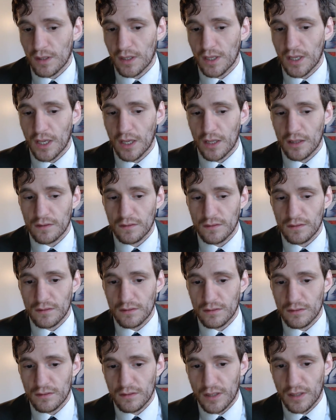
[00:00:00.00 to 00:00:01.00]
And
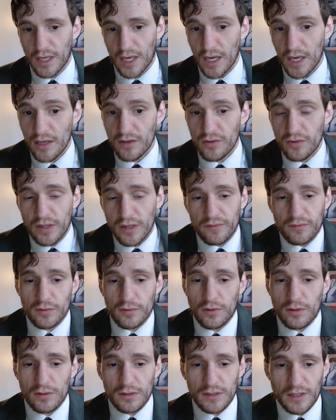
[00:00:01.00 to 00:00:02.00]
I didn't do that for a
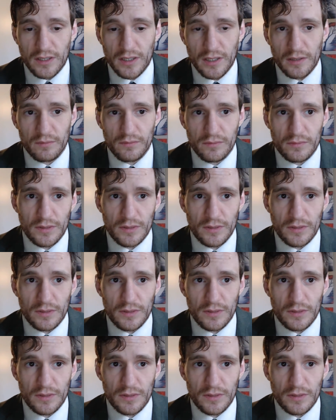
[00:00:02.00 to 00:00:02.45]
long time.